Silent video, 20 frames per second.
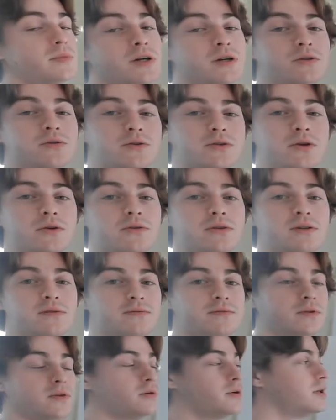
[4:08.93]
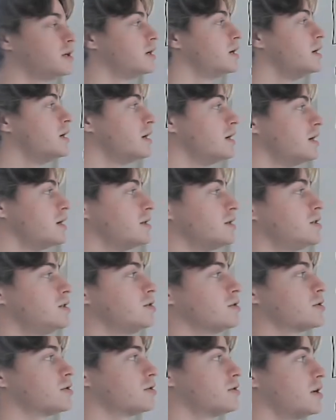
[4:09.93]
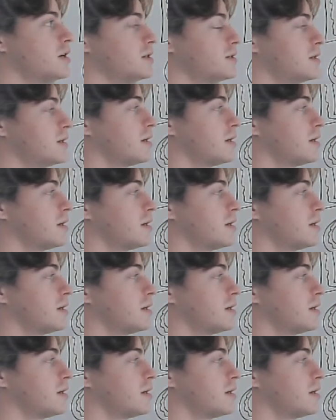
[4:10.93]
a Newtonian fluid, shear stress